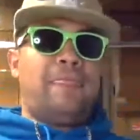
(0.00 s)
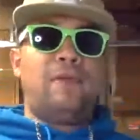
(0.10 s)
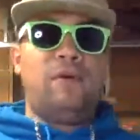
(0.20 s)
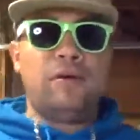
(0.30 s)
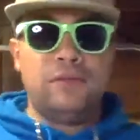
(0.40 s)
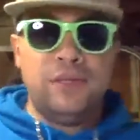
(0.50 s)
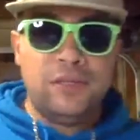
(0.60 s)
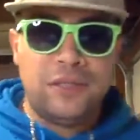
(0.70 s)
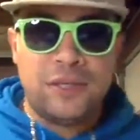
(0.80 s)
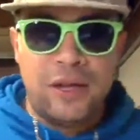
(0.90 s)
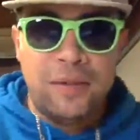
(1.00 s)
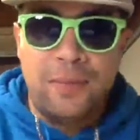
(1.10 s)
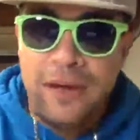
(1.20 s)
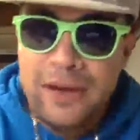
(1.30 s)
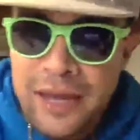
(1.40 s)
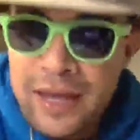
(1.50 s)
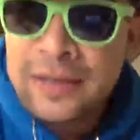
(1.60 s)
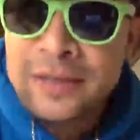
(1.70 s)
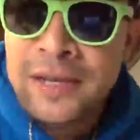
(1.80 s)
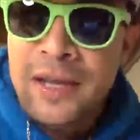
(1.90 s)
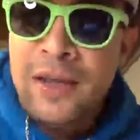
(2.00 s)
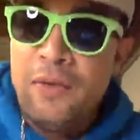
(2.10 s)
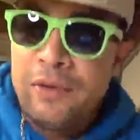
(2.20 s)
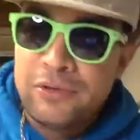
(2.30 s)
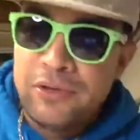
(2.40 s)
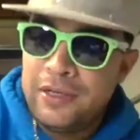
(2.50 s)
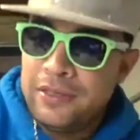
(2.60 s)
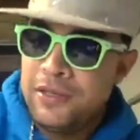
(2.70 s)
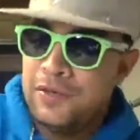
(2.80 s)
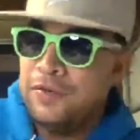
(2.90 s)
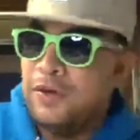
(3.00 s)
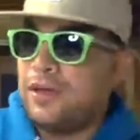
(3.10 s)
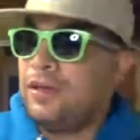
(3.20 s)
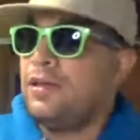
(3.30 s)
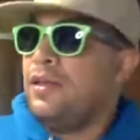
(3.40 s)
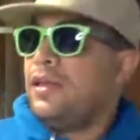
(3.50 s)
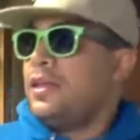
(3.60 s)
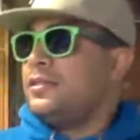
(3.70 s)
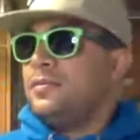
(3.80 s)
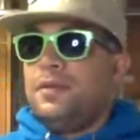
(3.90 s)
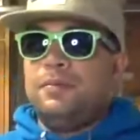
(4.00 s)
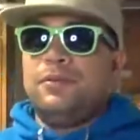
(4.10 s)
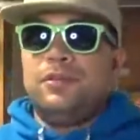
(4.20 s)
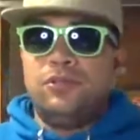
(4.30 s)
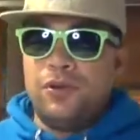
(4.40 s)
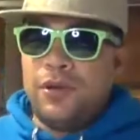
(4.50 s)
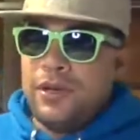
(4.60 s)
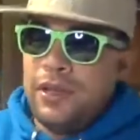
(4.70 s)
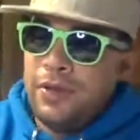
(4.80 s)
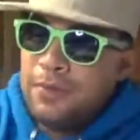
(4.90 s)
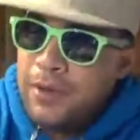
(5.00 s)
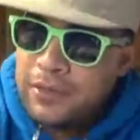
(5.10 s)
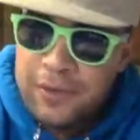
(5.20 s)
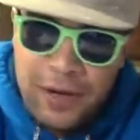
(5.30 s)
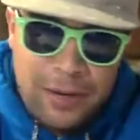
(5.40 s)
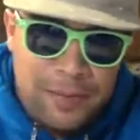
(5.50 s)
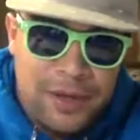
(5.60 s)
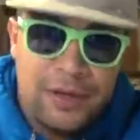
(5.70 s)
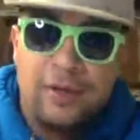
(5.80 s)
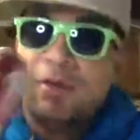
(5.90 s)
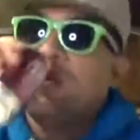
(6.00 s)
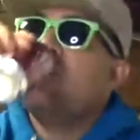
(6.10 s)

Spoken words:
Welcome to the Just Call It podcast. We are trying to get some people to join. About to crack a beer.